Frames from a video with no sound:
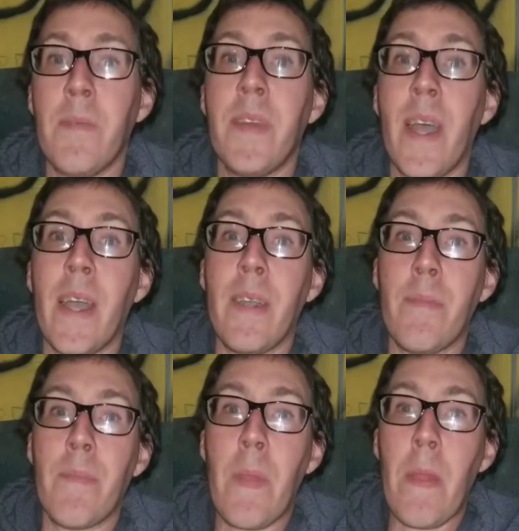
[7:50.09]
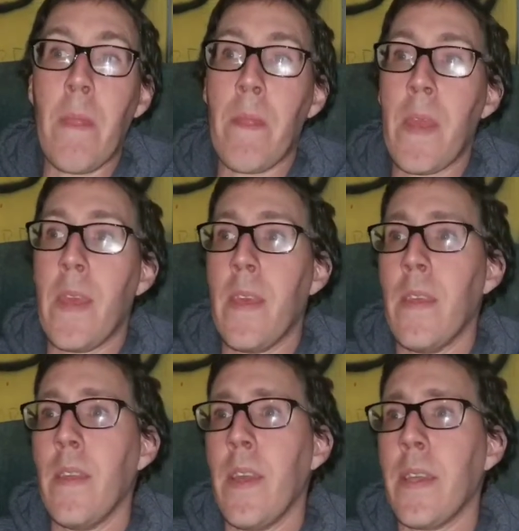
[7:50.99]
time,
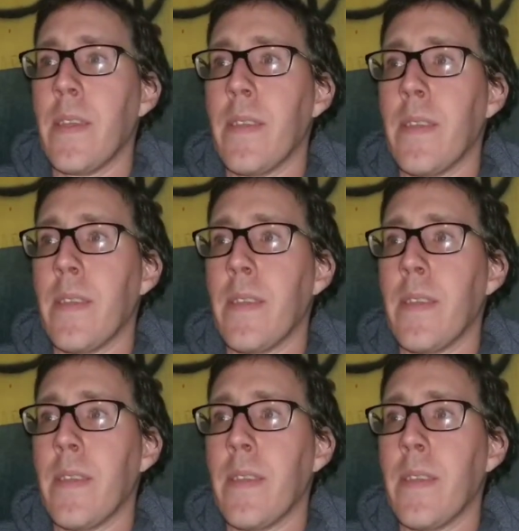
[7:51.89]
like,